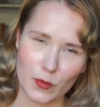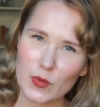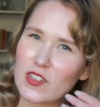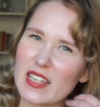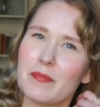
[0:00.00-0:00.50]

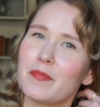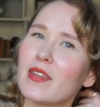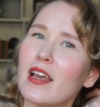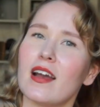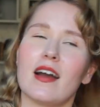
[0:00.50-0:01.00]
We'll see.
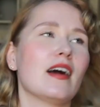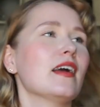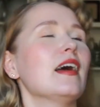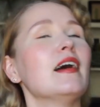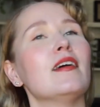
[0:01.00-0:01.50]
I
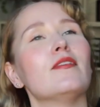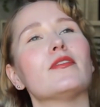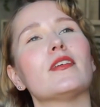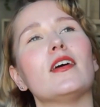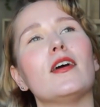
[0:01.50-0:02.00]
have
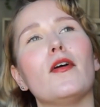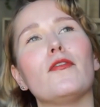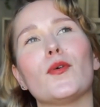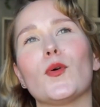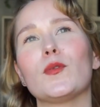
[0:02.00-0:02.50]
a
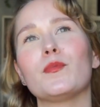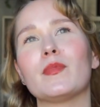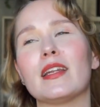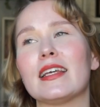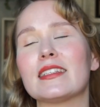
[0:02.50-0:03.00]
full
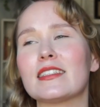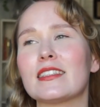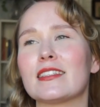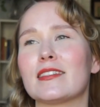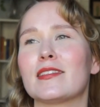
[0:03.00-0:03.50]

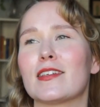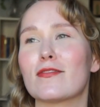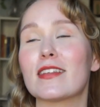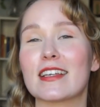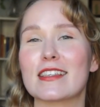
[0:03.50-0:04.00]
list of
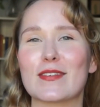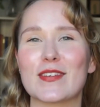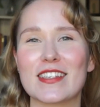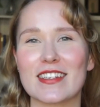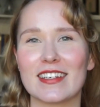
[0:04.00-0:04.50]
things I
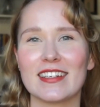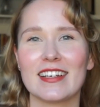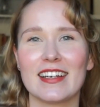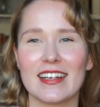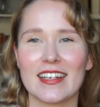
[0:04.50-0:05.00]
want to
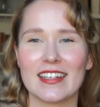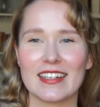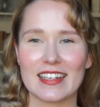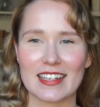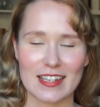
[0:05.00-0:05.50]

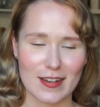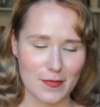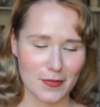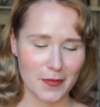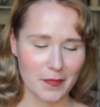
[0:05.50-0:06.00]
knit
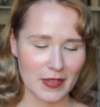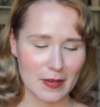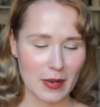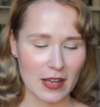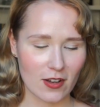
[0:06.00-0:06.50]
up
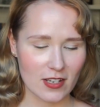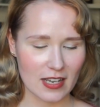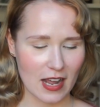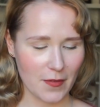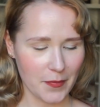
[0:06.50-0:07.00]
in my
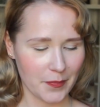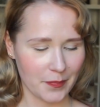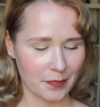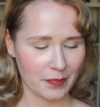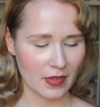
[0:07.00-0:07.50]
yarns now,
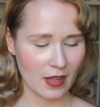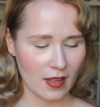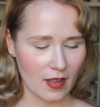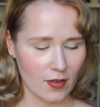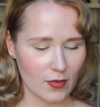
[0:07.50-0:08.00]

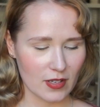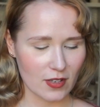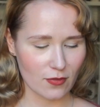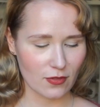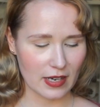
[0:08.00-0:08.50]
which
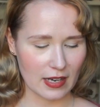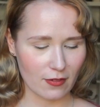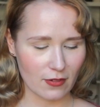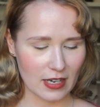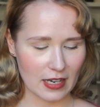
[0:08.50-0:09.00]
is
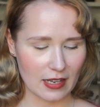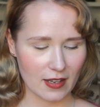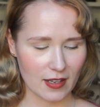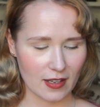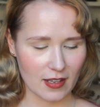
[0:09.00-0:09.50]
really, really
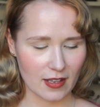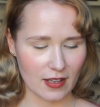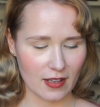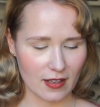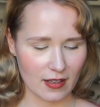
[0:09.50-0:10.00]

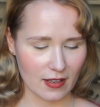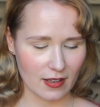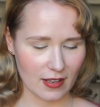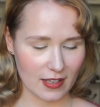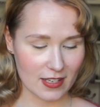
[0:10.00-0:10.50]

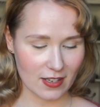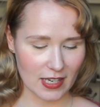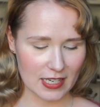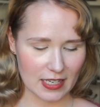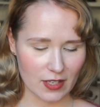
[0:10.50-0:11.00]

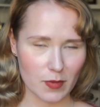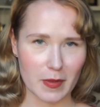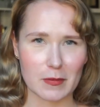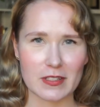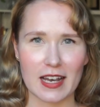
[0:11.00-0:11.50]
exciting to
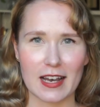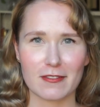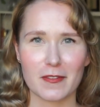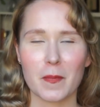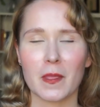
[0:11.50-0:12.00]
be able to have.